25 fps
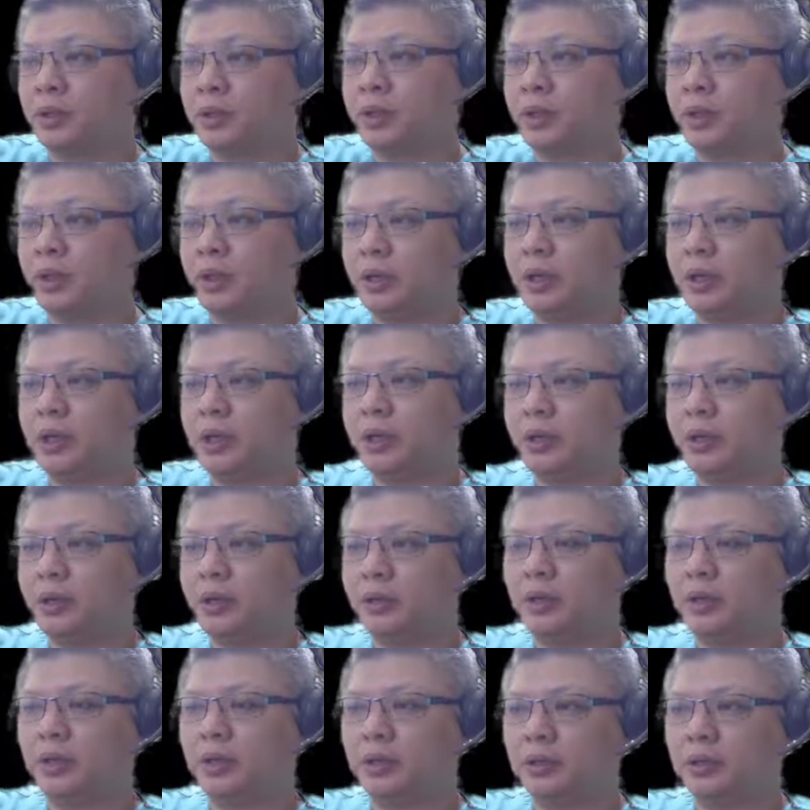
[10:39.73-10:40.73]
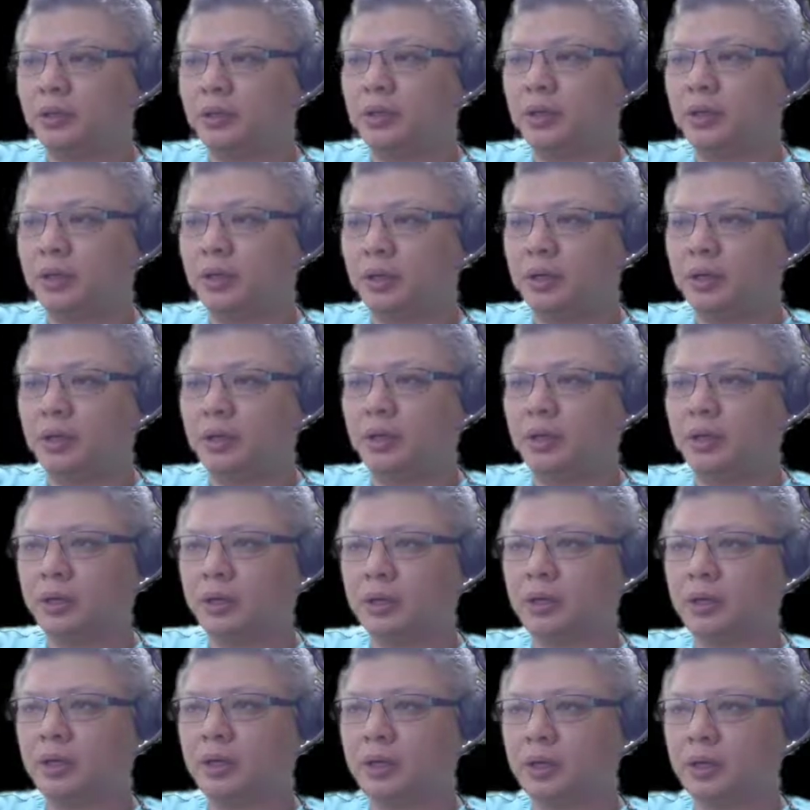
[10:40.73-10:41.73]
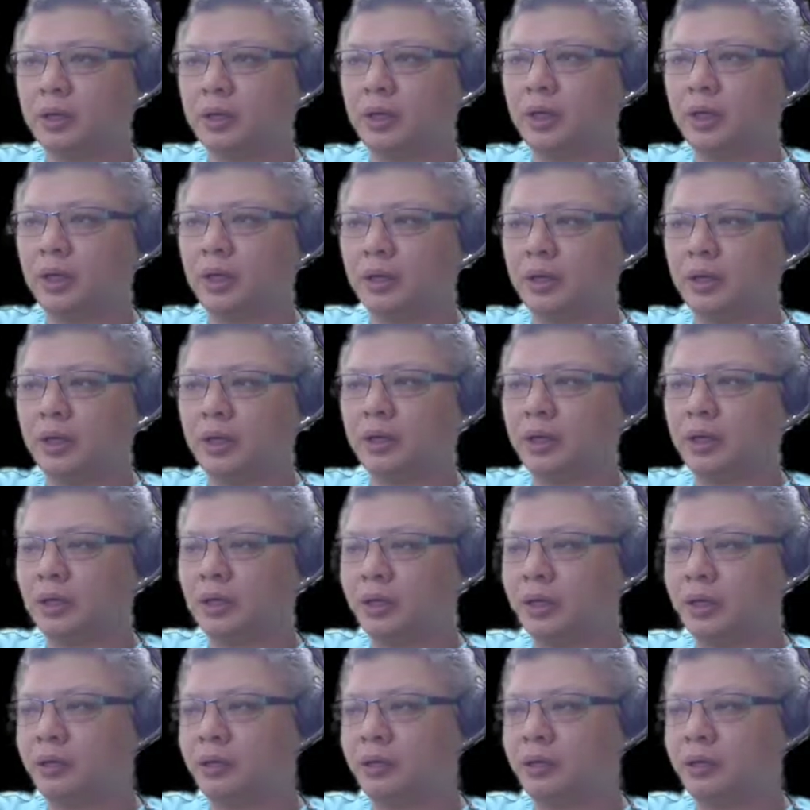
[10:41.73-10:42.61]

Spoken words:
Okay, and I